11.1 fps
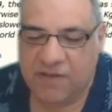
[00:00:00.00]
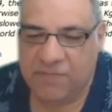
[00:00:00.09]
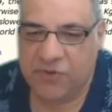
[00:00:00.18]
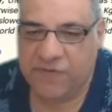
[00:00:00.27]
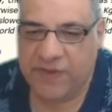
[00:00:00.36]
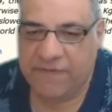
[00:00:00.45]

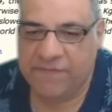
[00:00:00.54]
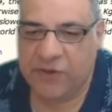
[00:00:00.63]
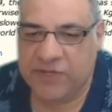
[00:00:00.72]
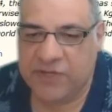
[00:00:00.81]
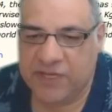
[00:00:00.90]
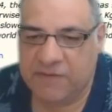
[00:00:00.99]
move,
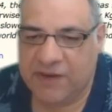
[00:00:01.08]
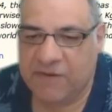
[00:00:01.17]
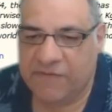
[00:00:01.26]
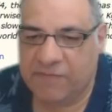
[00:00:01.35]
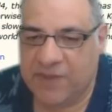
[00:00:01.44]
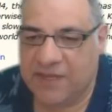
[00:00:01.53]
invoking the power of
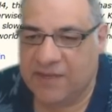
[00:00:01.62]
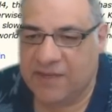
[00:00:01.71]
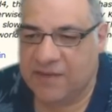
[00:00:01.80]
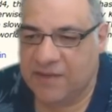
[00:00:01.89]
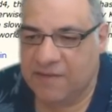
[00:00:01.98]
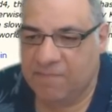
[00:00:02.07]
the pin
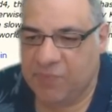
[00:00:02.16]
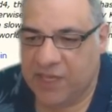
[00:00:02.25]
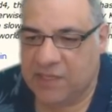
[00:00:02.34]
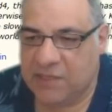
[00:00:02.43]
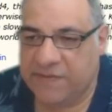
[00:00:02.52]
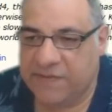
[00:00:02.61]
in
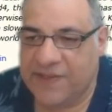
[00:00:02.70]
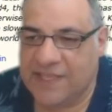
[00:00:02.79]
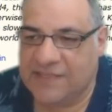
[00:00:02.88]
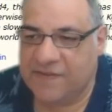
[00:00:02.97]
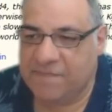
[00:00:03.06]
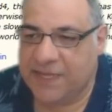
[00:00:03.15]
a
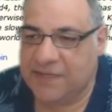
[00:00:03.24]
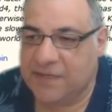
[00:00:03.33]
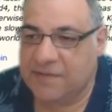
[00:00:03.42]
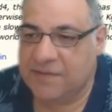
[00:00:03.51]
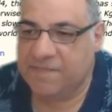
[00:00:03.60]
defensive manner.